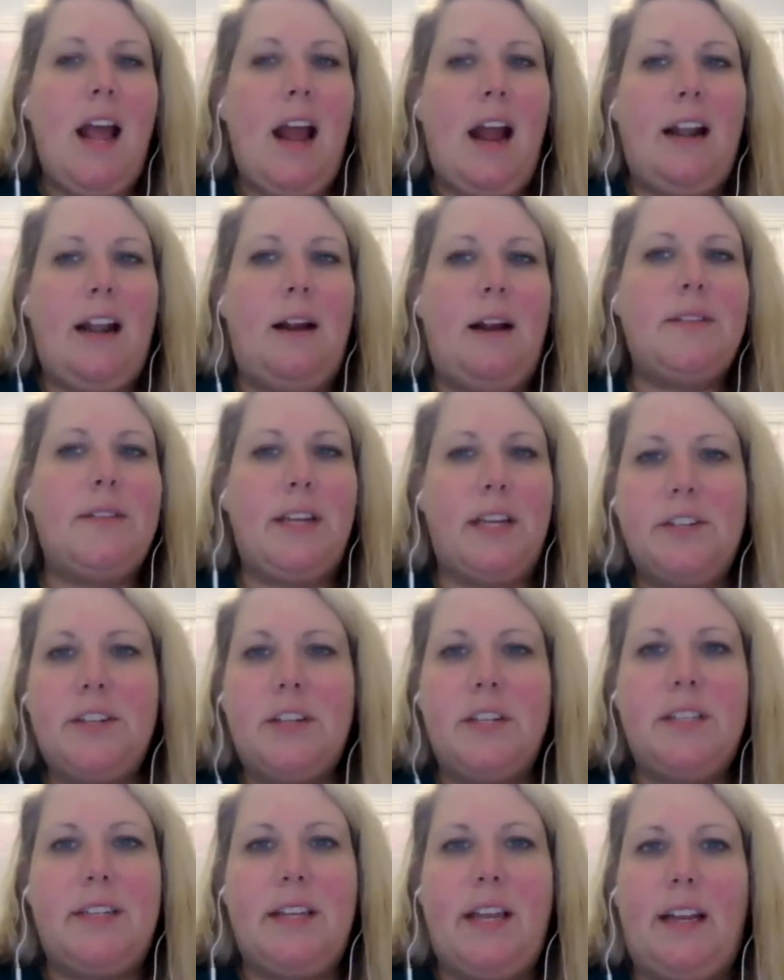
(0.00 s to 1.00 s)
And I was
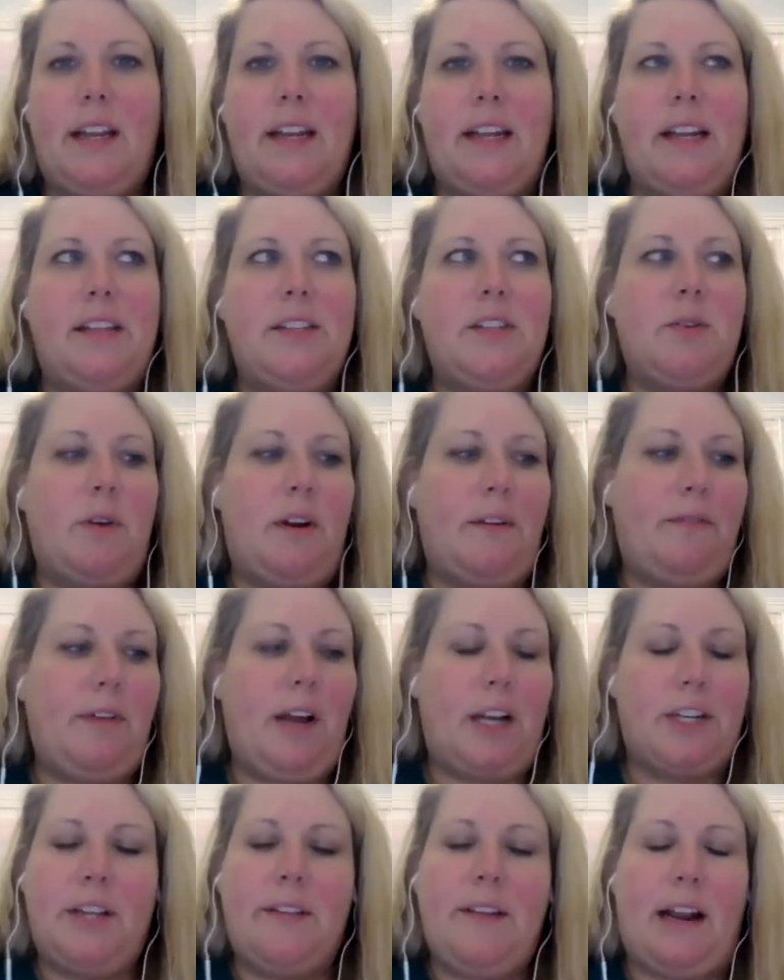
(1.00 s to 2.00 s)
interested in sort of
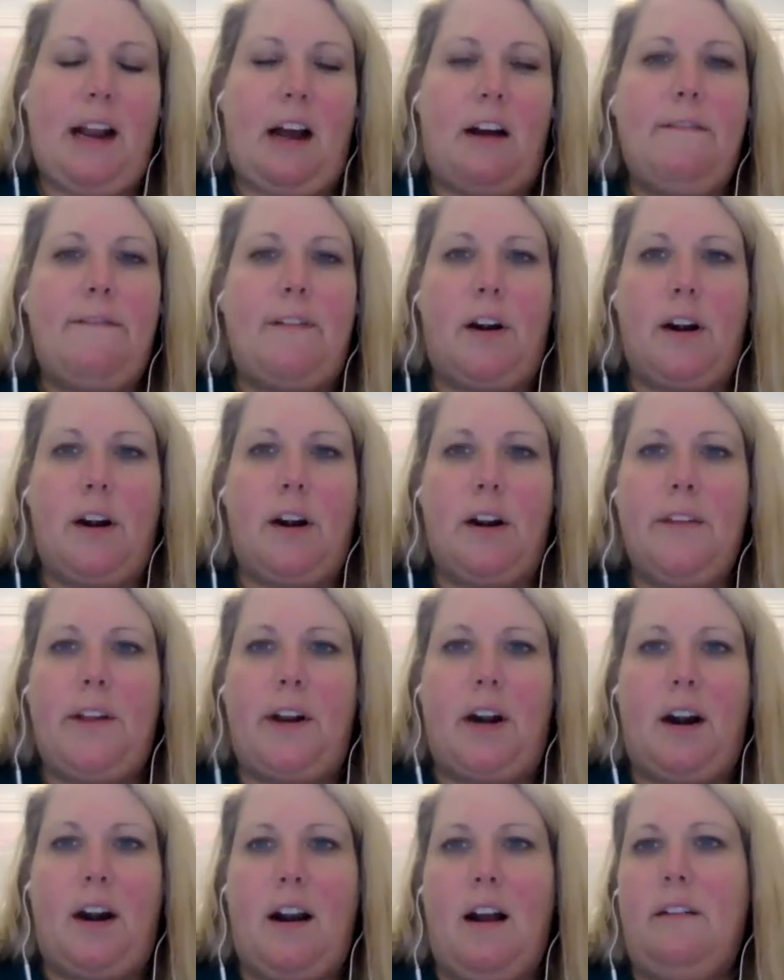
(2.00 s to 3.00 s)
fleshing that out
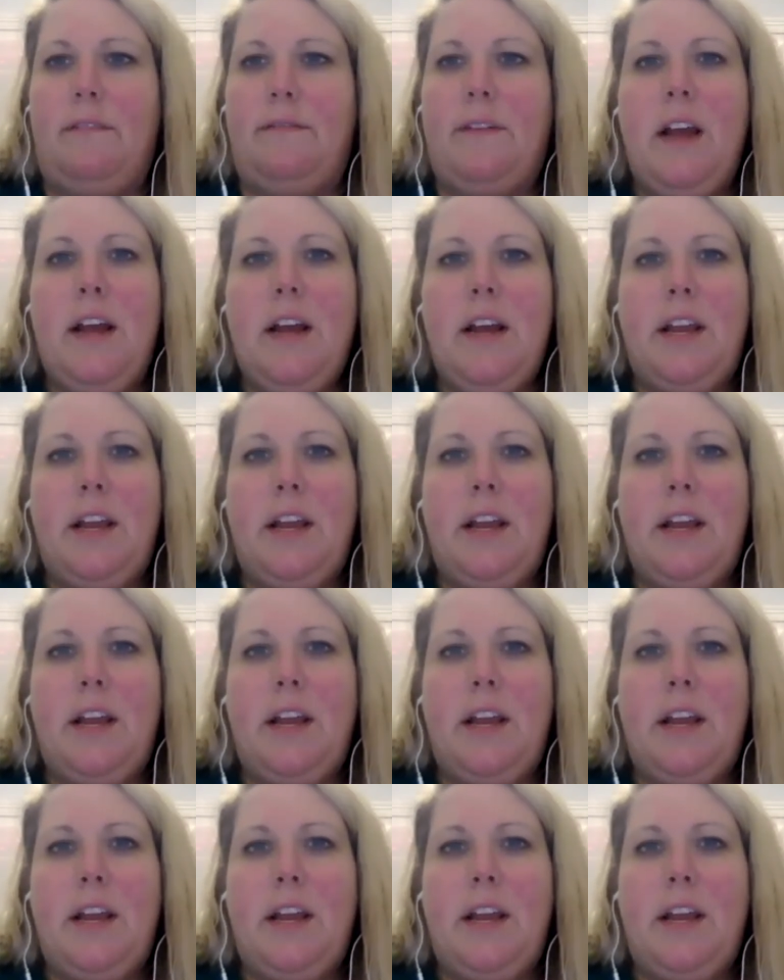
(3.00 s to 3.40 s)
further of,